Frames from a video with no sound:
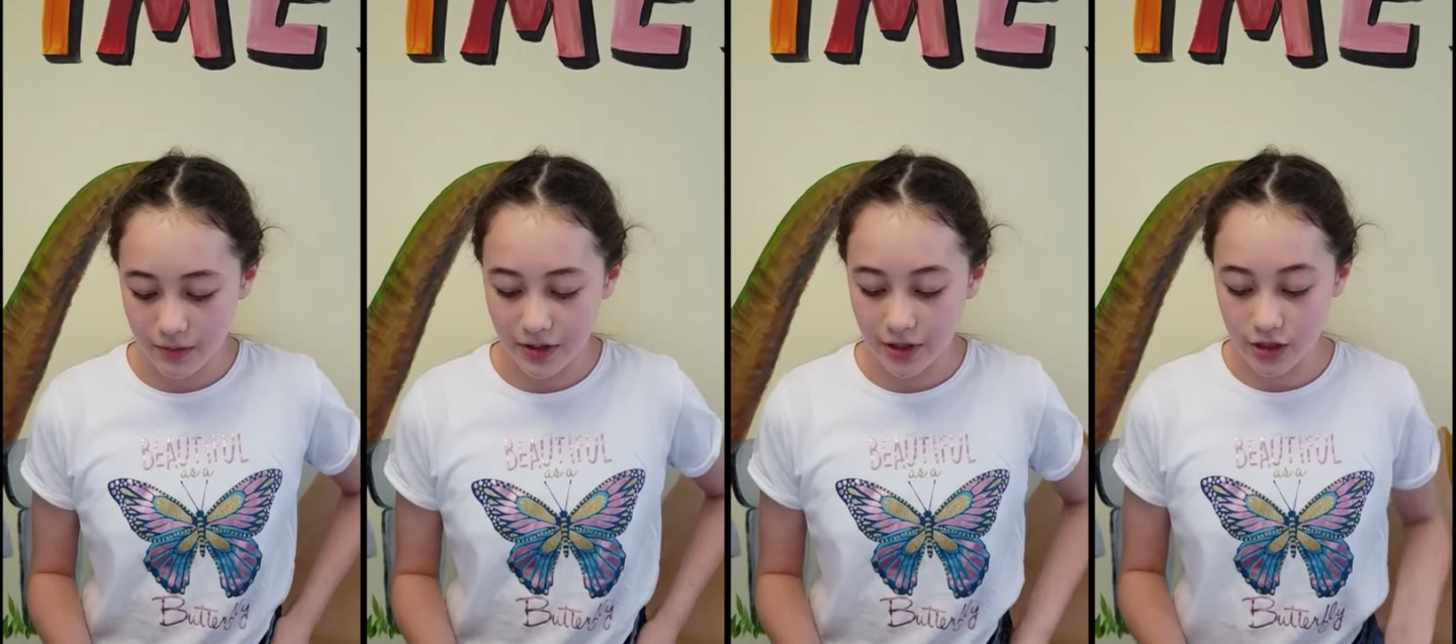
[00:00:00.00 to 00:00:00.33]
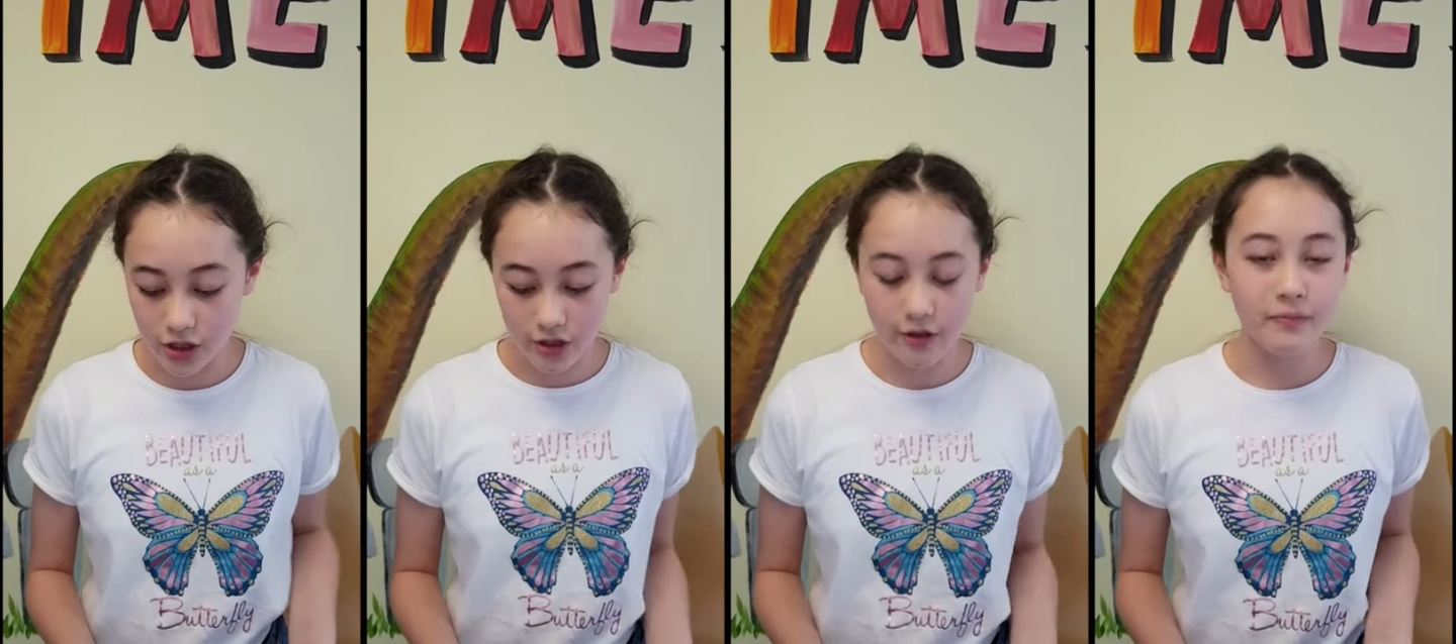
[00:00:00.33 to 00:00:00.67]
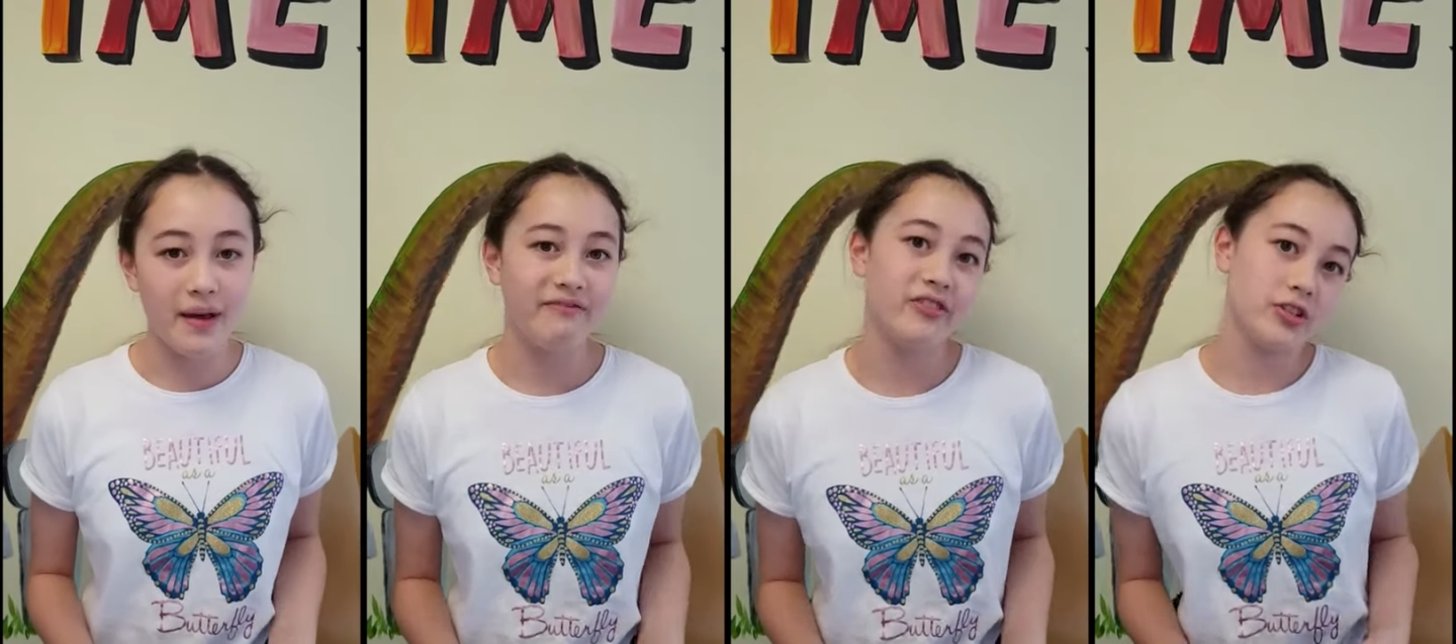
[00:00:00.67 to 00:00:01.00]
won the Duke of
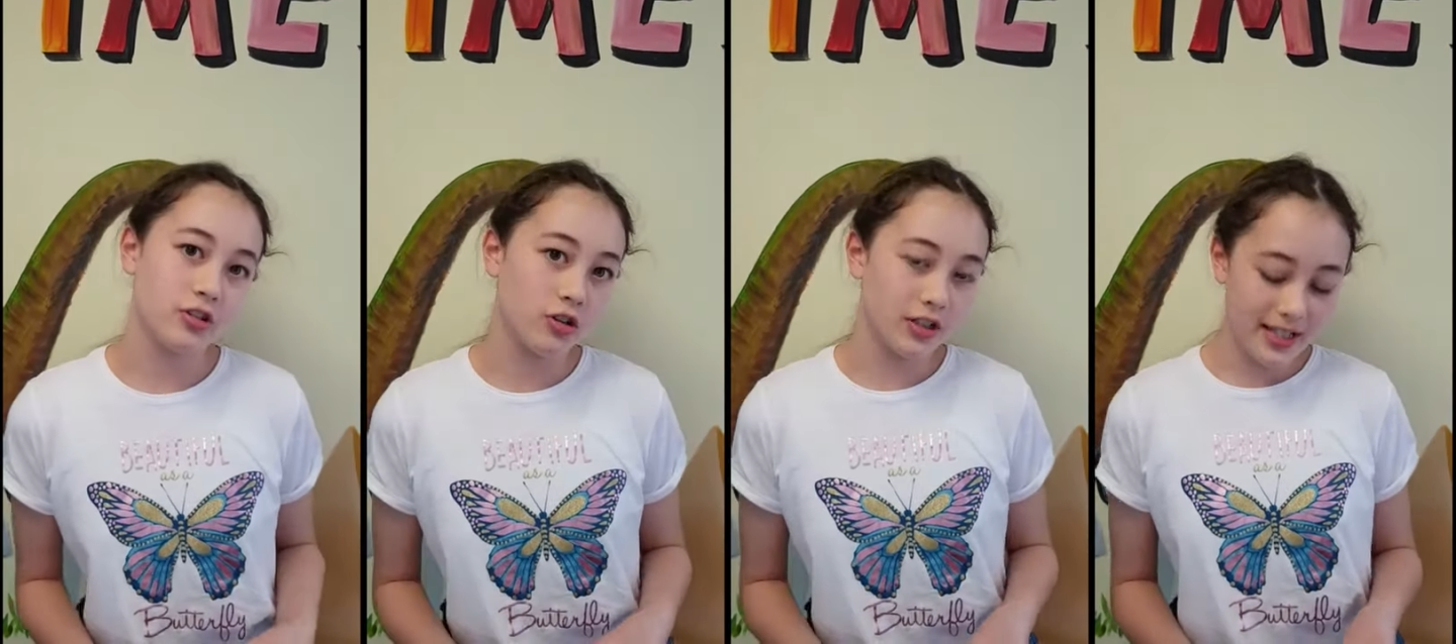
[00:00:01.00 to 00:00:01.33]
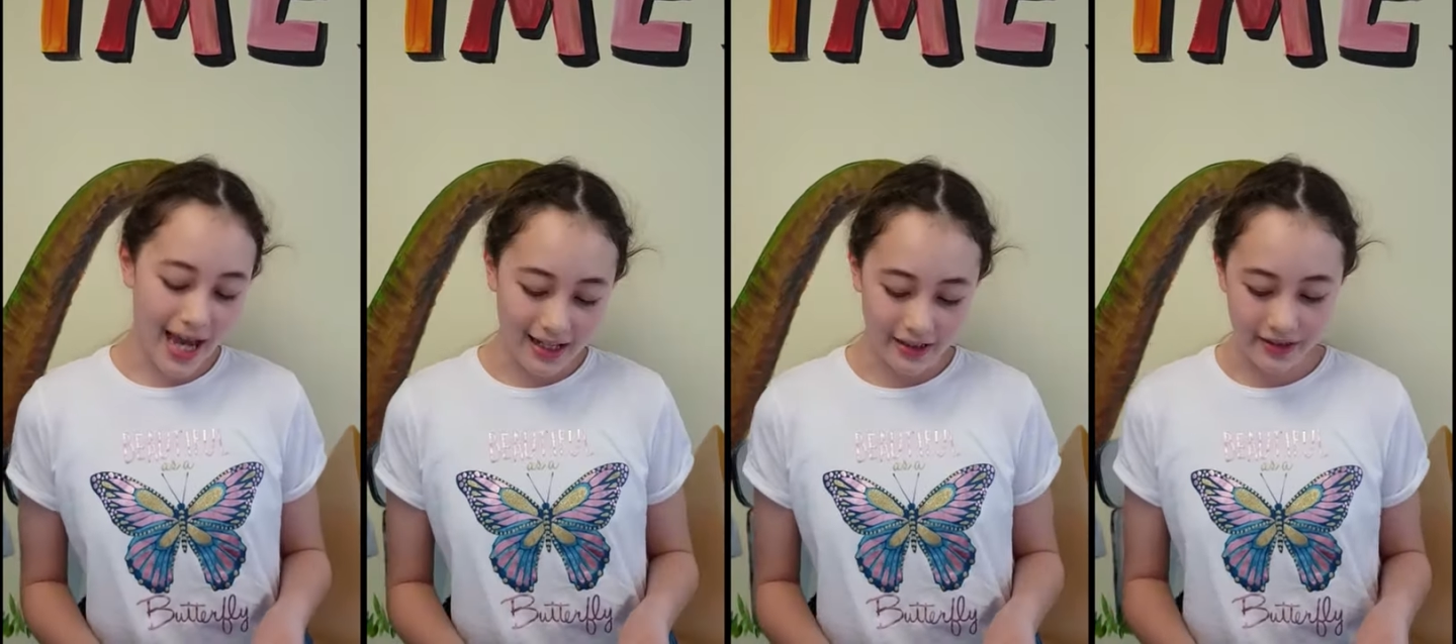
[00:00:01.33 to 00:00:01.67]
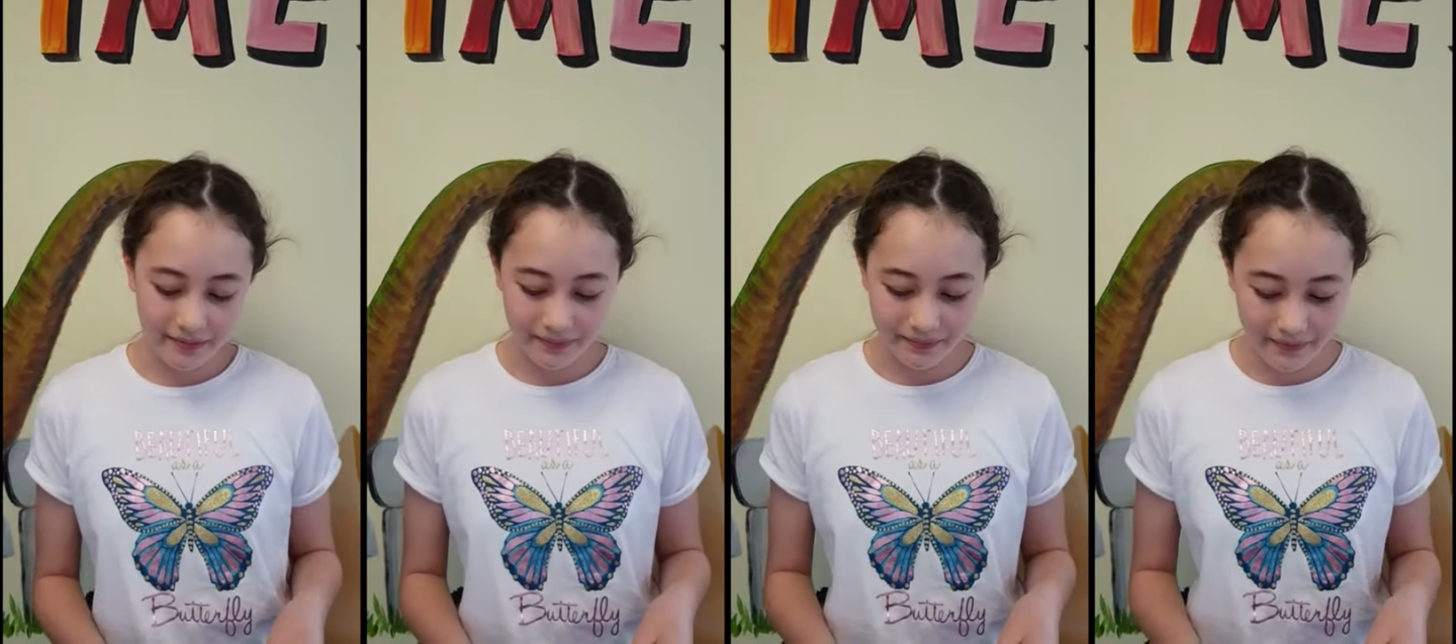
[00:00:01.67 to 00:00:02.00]
Bedford's Got Talent